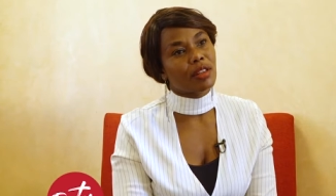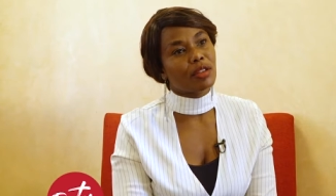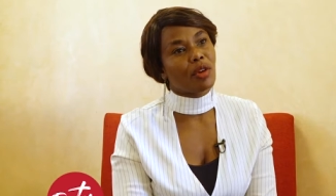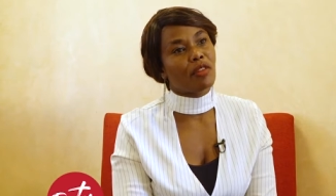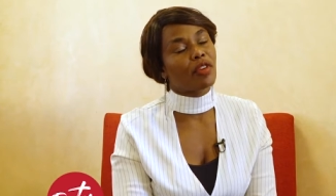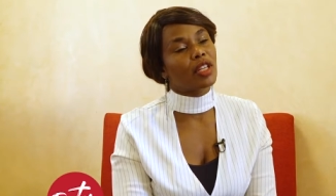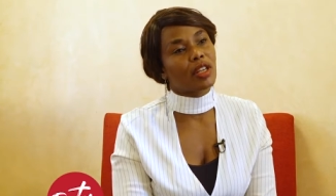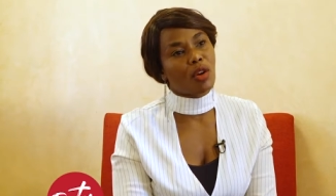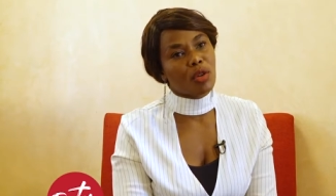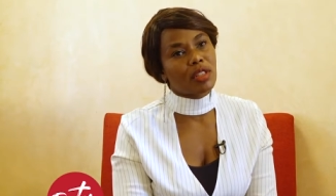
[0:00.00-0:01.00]
You know, I
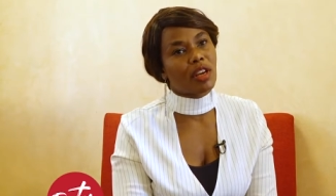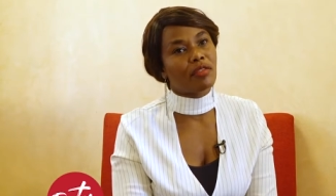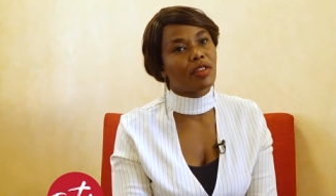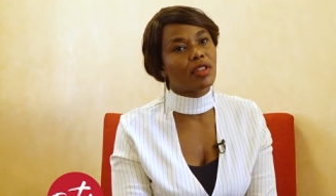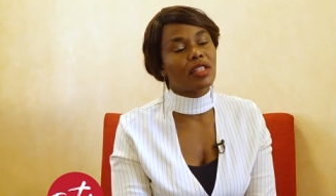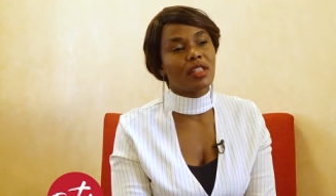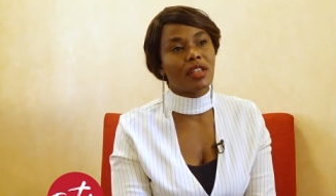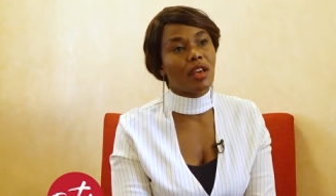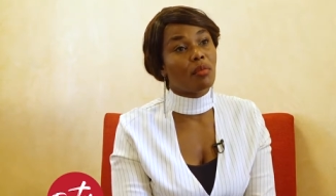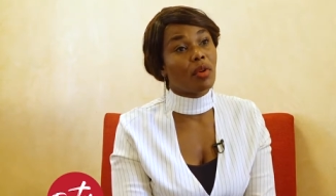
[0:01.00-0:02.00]
felt lost. I felt
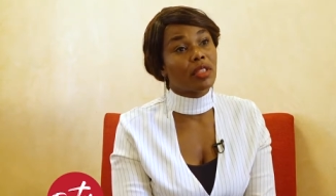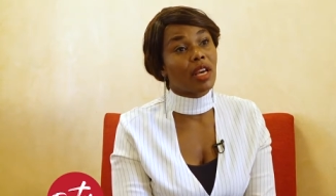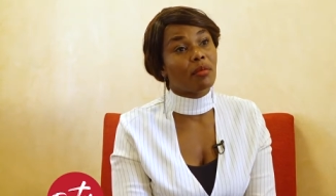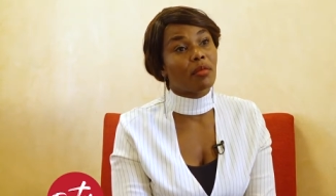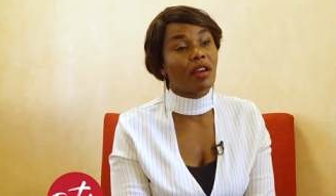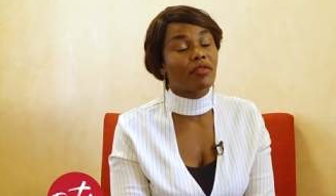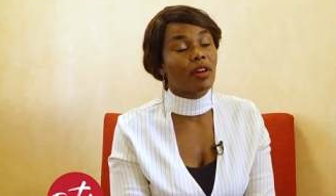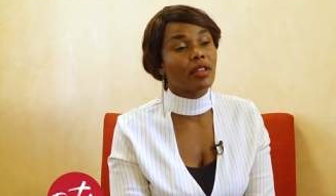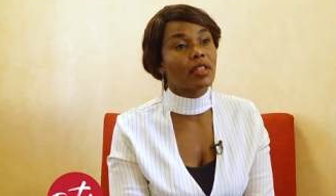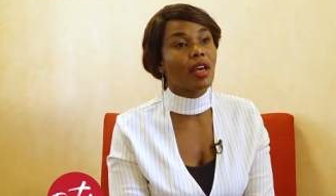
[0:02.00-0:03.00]
disabled. I felt